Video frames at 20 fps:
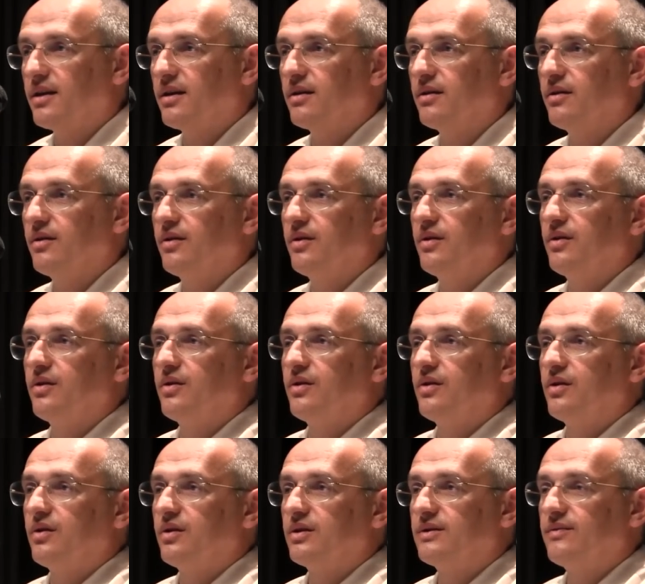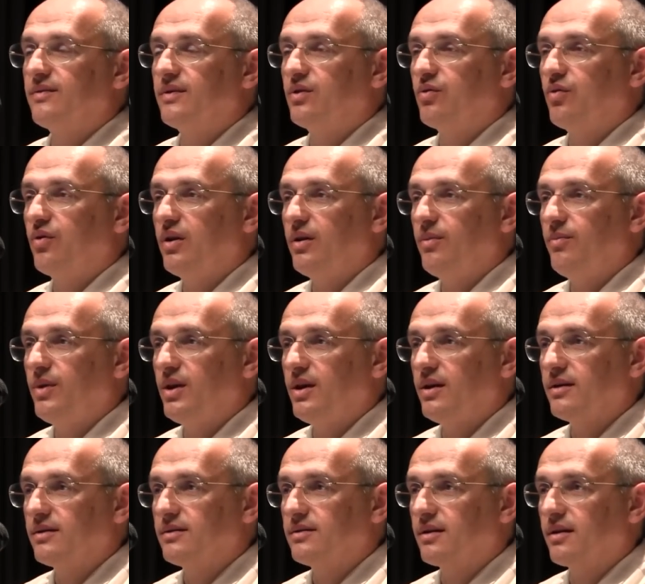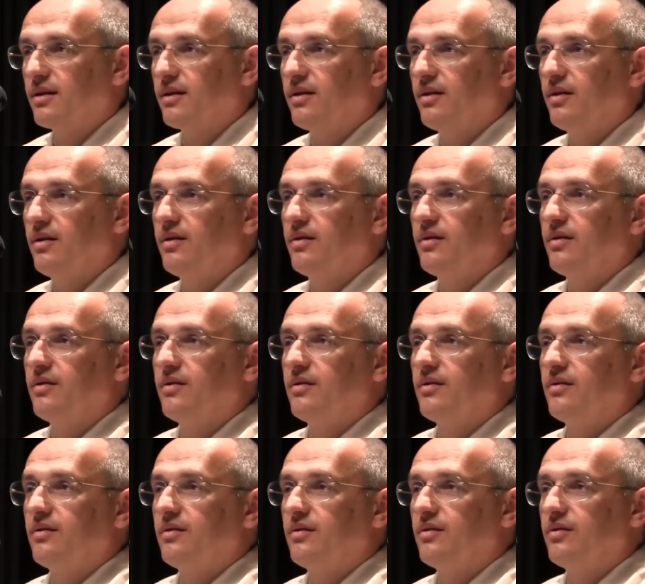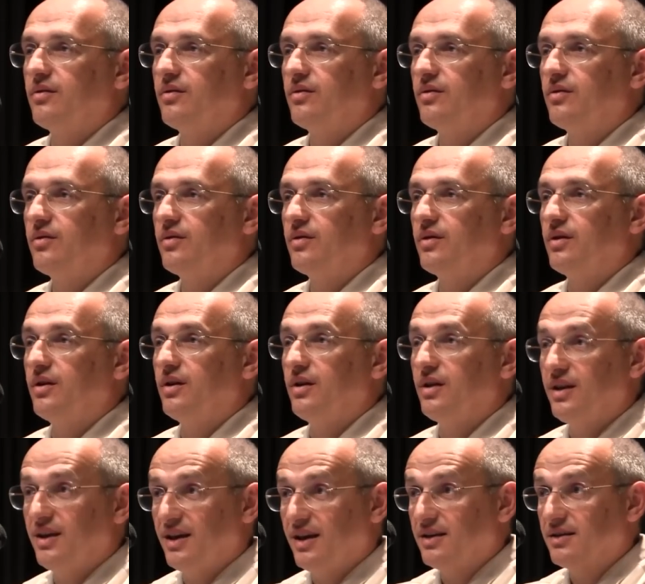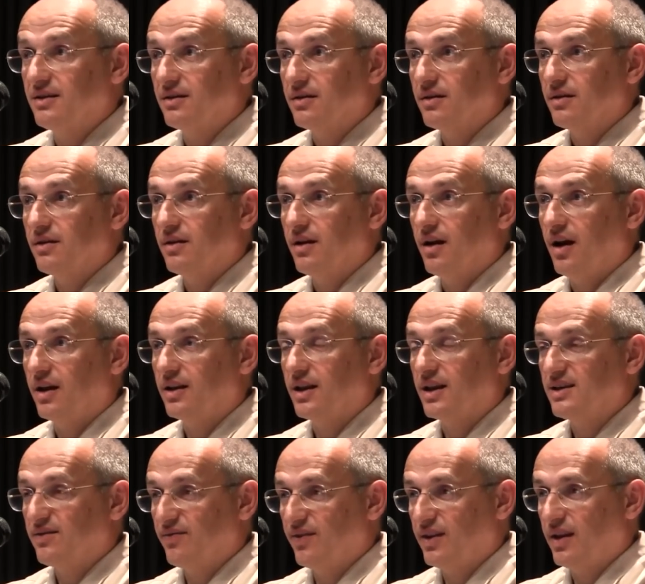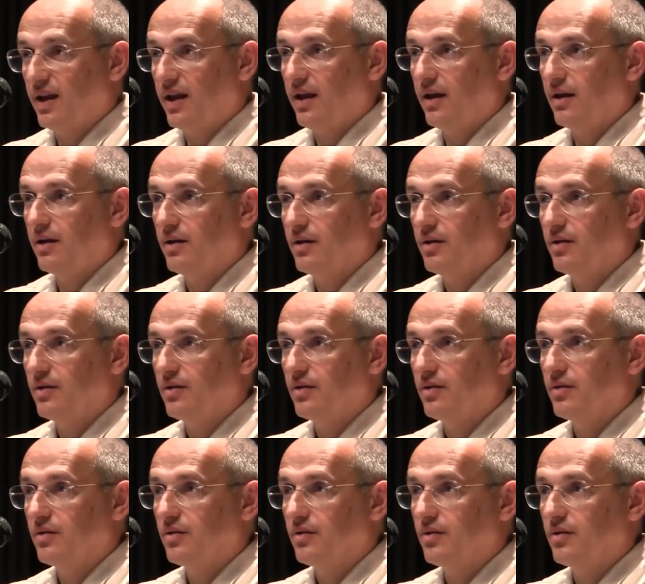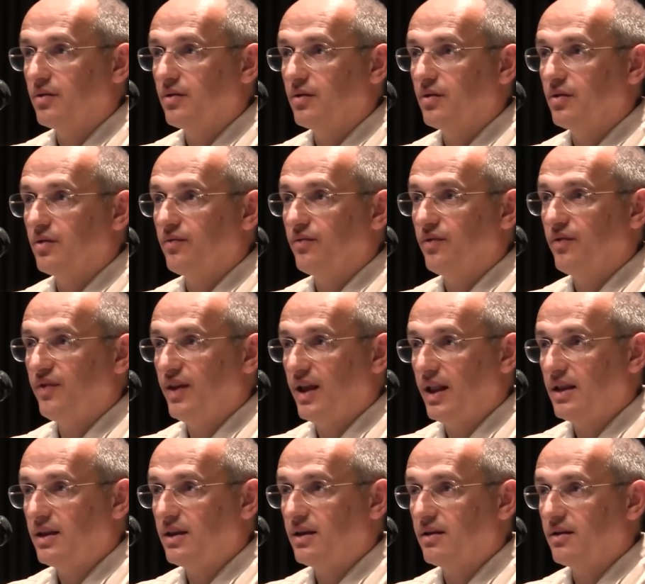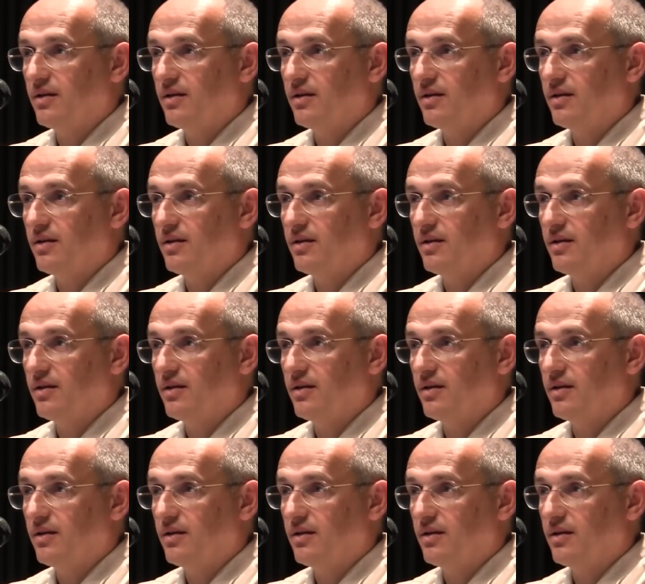something, but do you have an icon, some holy place, some scripture? I do have